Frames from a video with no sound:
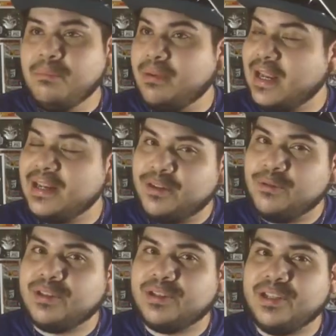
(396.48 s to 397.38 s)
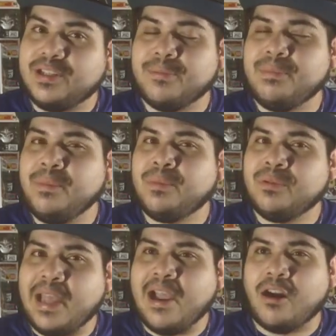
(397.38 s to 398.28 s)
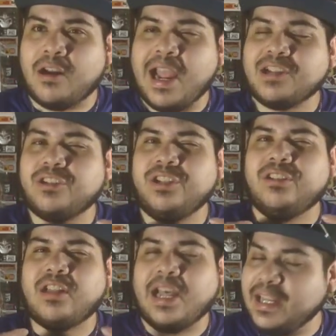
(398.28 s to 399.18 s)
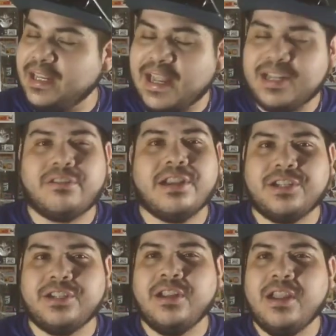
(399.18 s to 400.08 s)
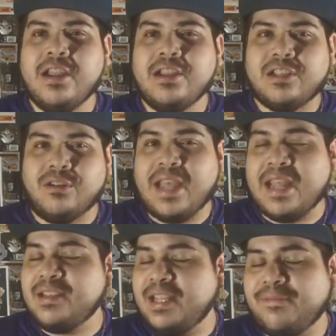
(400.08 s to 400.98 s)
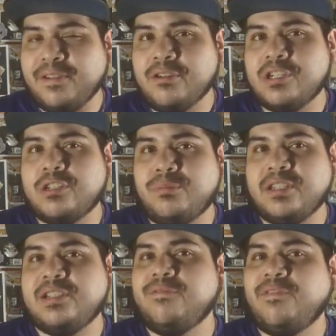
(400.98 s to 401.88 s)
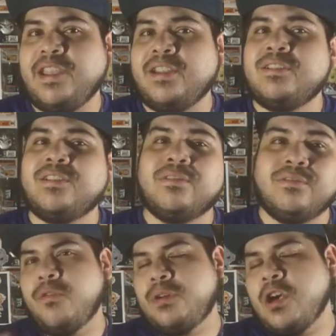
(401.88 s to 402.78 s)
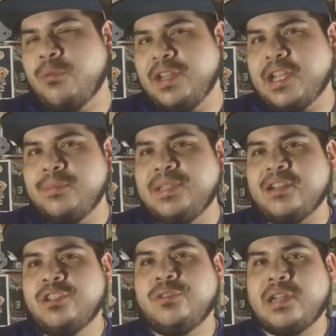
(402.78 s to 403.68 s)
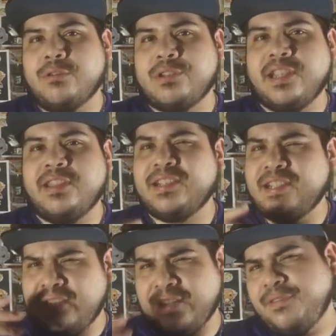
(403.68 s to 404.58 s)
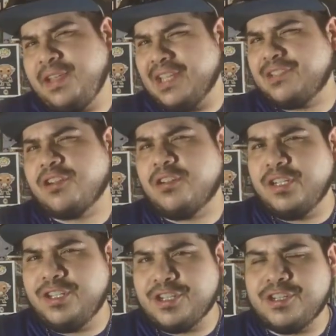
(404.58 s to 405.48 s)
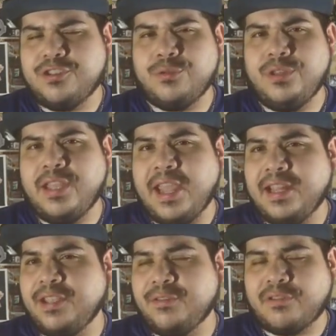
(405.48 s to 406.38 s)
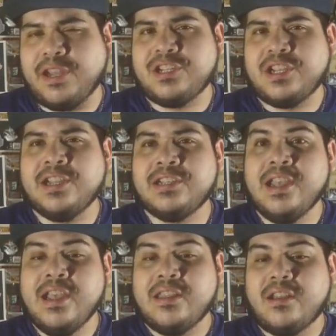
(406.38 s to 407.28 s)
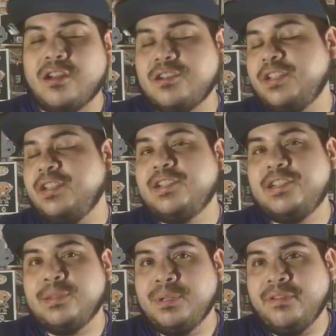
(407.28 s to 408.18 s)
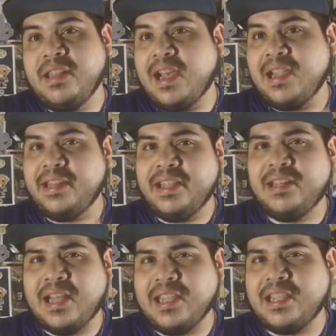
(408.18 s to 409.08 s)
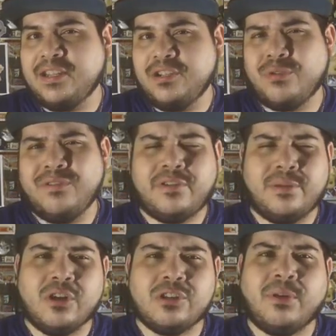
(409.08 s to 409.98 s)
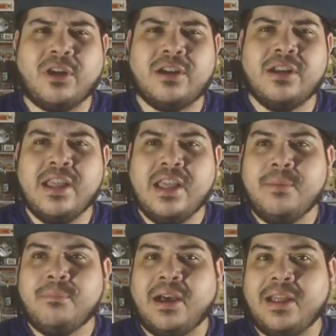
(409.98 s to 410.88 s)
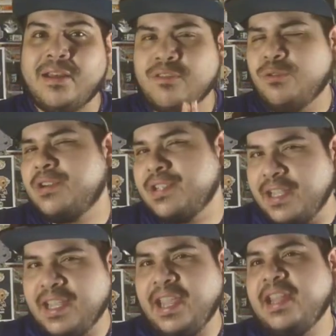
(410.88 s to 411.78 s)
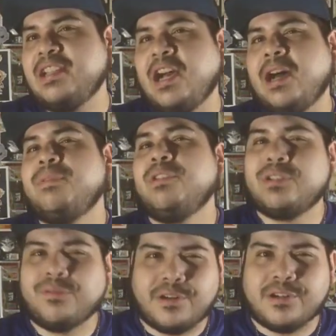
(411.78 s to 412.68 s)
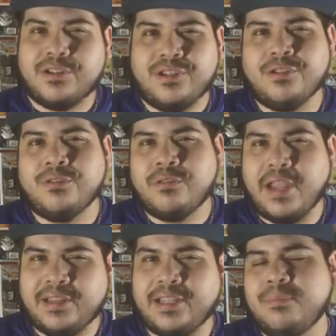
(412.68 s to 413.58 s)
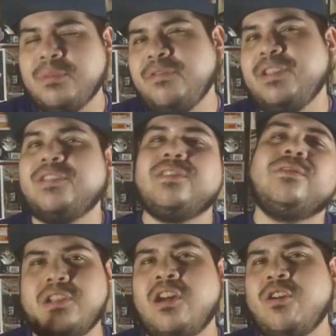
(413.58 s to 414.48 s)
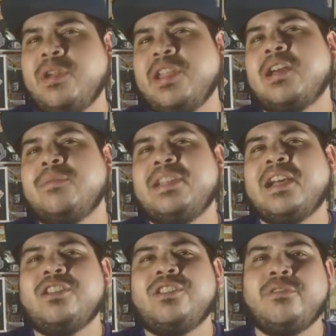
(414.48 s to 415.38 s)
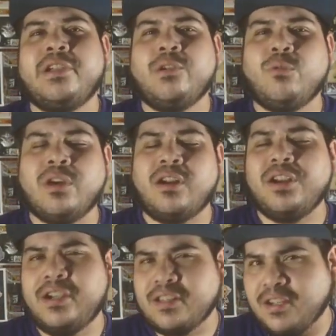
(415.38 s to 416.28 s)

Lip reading: but I do see some people that are actually liking that direction, so that is definitely going to split some fans. Overall, when it comes down to it, I will say this is definitely a solid addition to the Alien franchise. Honestly, this is a movie that I did like and enjoy for the most part. But, of course, it can't top those first two Alien movies. So, when it comes down to it, what are your